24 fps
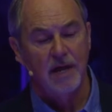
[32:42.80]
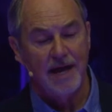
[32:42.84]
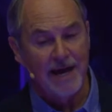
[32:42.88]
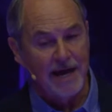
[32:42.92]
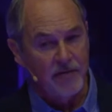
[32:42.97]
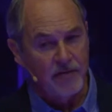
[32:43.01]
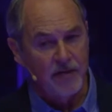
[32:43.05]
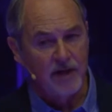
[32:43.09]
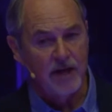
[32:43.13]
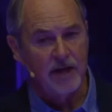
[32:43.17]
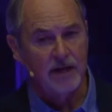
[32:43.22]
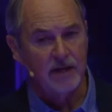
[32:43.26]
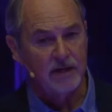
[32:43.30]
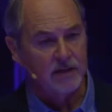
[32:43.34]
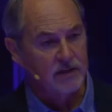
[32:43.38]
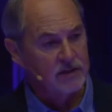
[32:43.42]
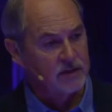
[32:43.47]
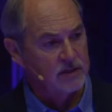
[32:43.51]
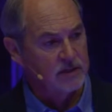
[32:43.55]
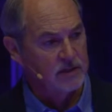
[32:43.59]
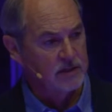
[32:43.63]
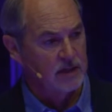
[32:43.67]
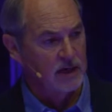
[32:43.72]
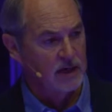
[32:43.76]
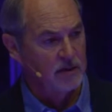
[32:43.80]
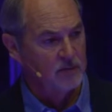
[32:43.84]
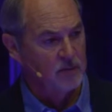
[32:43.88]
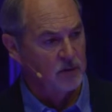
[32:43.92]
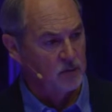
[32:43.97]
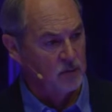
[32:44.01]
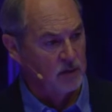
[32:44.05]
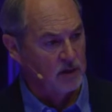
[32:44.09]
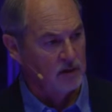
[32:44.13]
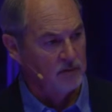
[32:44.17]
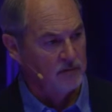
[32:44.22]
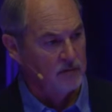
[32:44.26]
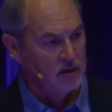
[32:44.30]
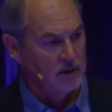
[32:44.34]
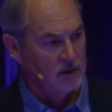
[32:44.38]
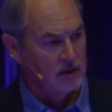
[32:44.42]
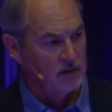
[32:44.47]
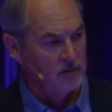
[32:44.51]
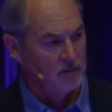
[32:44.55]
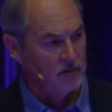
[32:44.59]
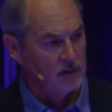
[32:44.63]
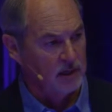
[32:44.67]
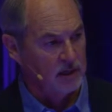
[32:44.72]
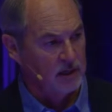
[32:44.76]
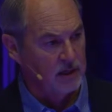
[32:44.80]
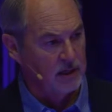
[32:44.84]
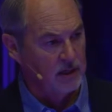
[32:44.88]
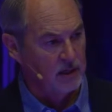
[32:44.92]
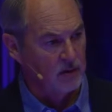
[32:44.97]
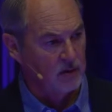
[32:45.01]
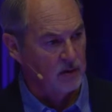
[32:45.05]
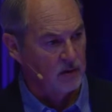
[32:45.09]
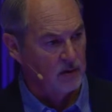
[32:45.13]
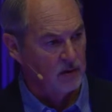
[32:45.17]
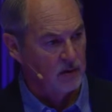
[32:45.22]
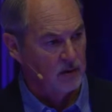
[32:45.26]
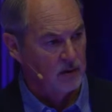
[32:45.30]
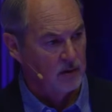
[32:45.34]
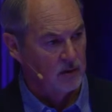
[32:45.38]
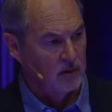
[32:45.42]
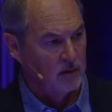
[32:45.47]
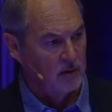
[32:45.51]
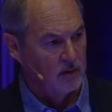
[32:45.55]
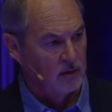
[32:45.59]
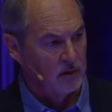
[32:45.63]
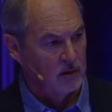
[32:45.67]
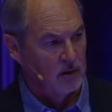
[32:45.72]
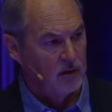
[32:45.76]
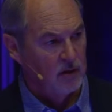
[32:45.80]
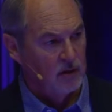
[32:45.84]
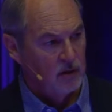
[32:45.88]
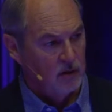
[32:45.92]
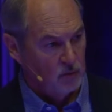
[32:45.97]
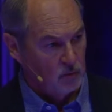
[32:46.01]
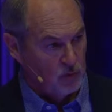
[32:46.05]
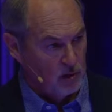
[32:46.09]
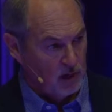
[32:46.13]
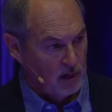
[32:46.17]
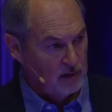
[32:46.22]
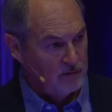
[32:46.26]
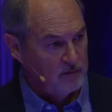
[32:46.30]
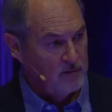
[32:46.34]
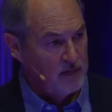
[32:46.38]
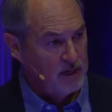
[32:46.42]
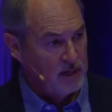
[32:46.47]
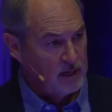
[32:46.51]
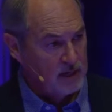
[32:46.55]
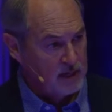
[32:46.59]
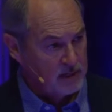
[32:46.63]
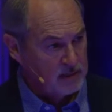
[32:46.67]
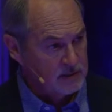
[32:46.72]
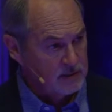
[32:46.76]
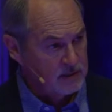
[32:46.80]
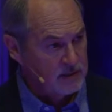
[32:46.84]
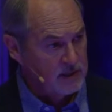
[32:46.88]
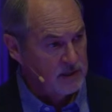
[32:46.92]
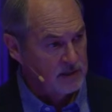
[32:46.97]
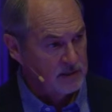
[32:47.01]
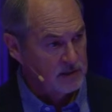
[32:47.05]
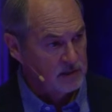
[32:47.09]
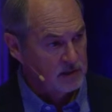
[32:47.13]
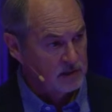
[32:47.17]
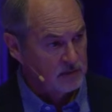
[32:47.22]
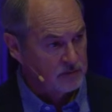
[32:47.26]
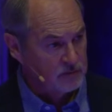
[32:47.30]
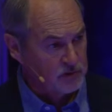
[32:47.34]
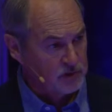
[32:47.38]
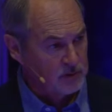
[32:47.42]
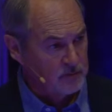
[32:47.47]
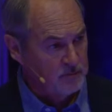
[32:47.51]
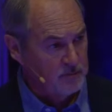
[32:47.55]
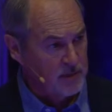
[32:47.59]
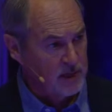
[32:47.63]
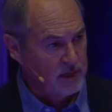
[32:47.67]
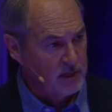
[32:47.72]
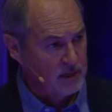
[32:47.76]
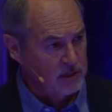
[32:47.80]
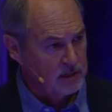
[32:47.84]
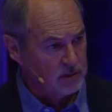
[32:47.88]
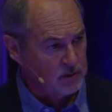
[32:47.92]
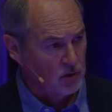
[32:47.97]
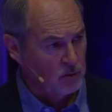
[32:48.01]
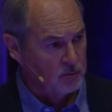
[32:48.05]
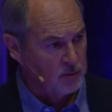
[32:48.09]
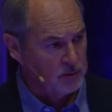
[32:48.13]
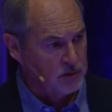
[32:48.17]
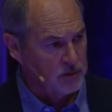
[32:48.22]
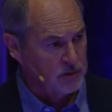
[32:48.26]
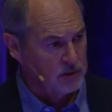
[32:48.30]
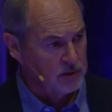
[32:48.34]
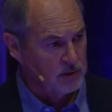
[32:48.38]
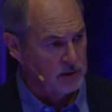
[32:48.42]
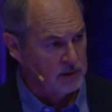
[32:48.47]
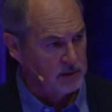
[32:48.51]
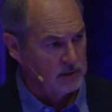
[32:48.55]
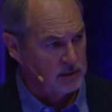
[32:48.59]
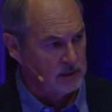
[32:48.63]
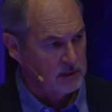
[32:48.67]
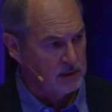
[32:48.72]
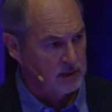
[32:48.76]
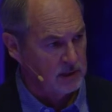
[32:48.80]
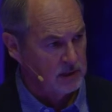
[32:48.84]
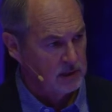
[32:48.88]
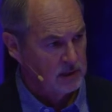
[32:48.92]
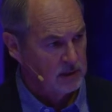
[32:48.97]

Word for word: And that is the time that we're living in right now. We're living in a season of tremendous opportunity,